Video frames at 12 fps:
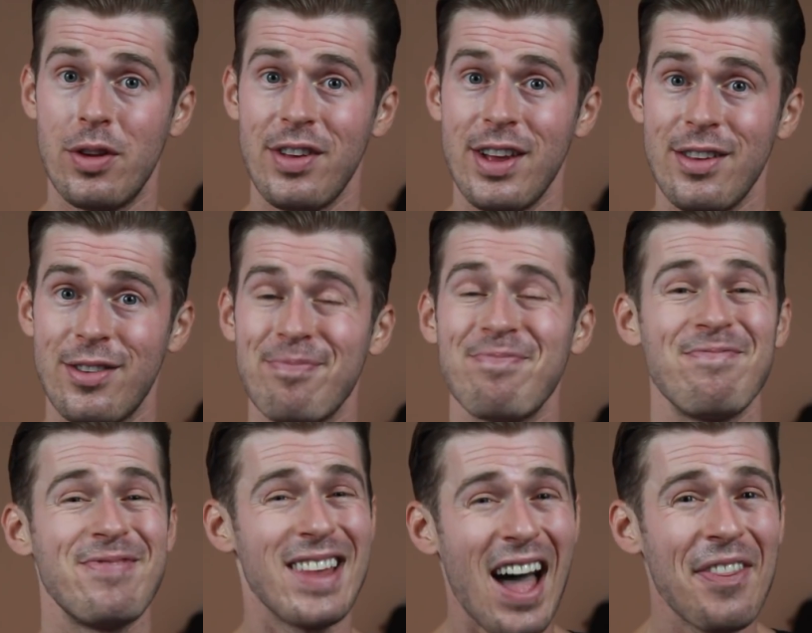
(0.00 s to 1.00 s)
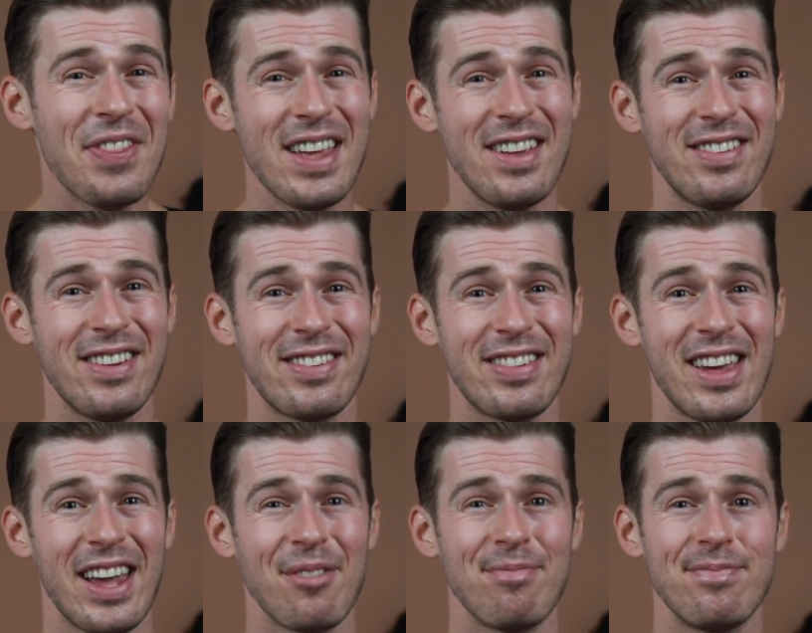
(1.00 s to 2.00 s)
disease? Not the easiest
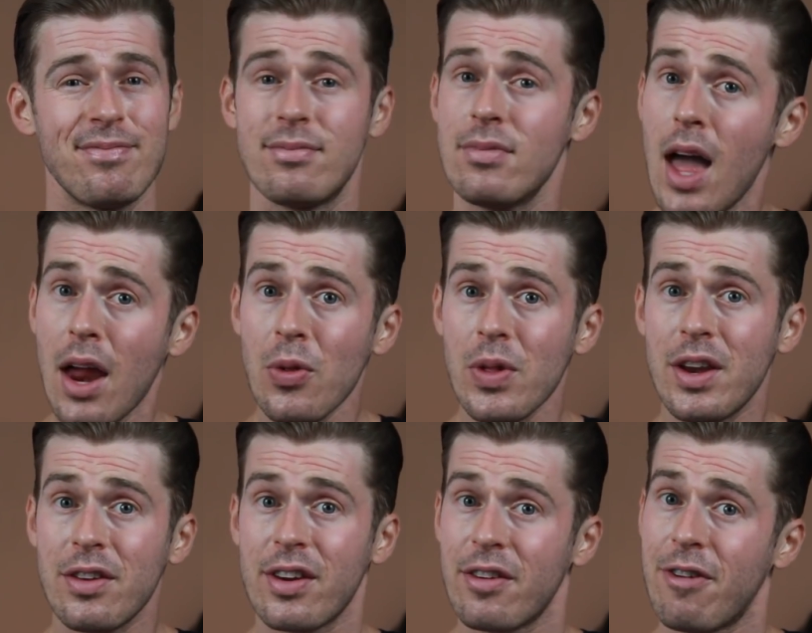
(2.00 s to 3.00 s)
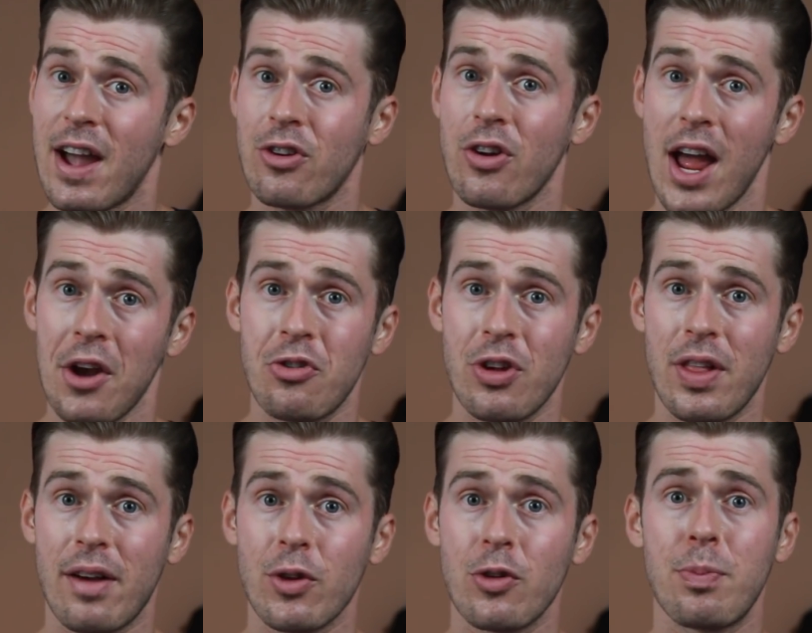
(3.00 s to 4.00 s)
thing. Not only does it affect your energy
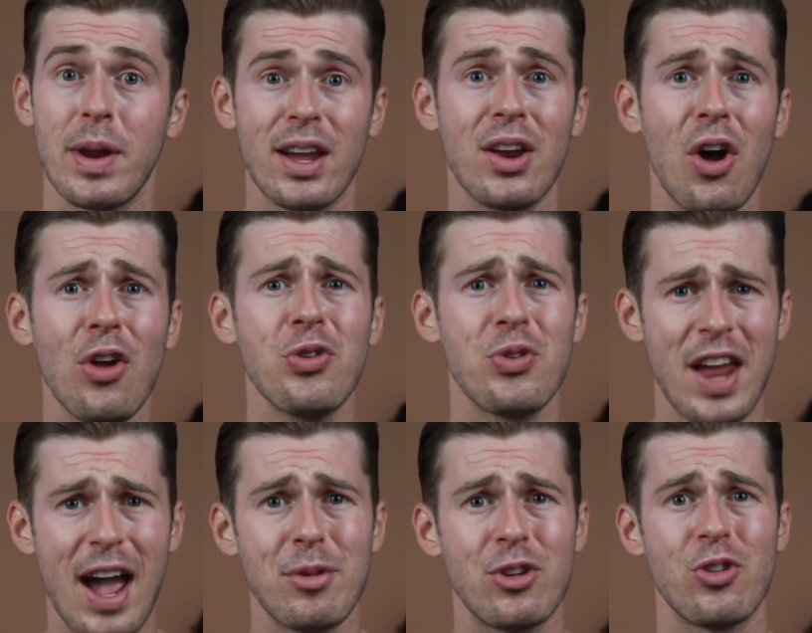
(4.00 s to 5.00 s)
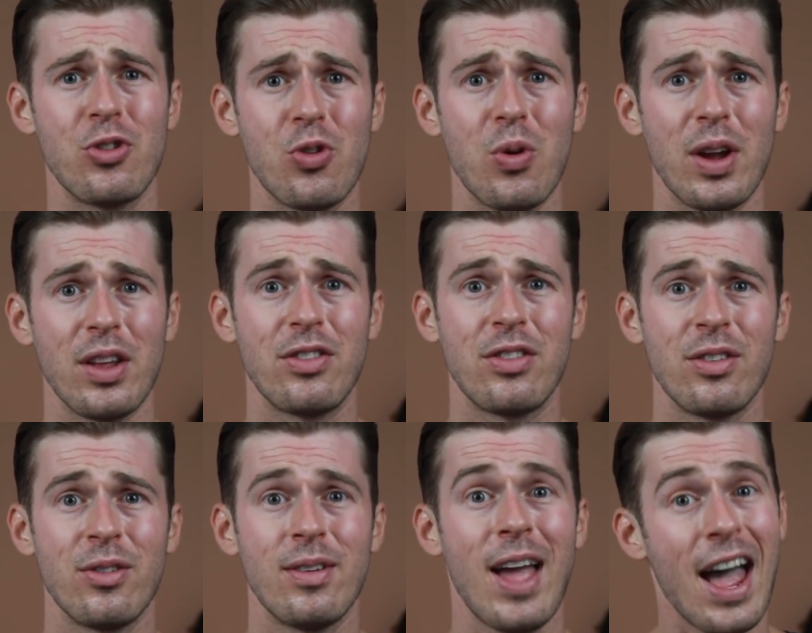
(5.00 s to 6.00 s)
levels, but it can also damage your
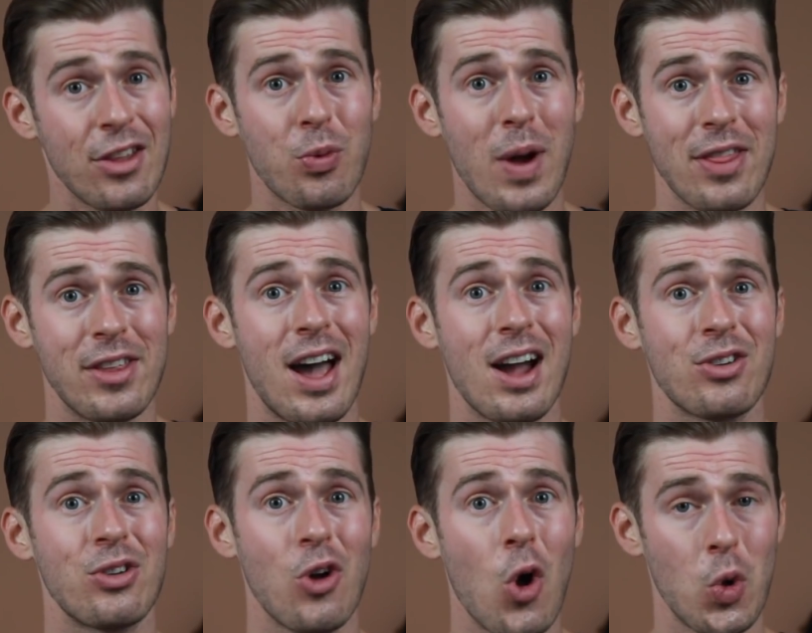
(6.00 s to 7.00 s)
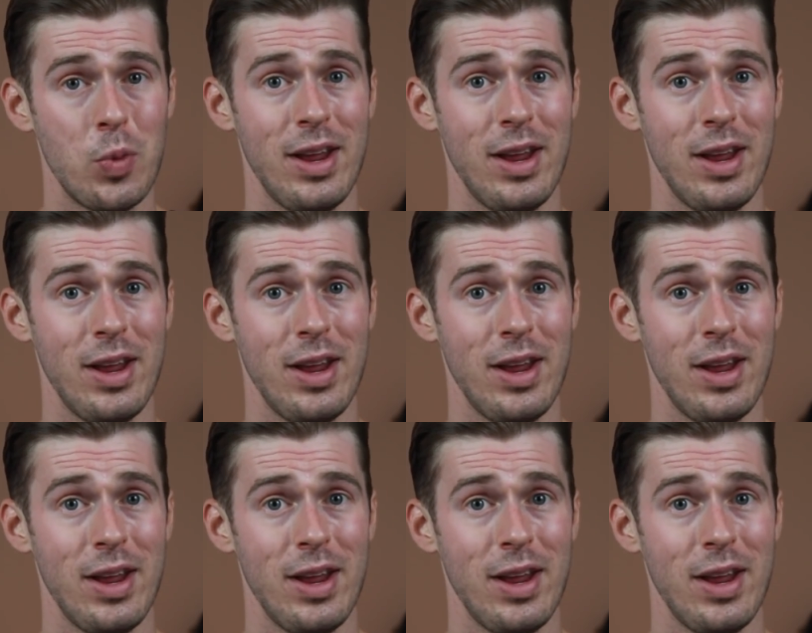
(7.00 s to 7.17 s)
joints. Hence why the doctor told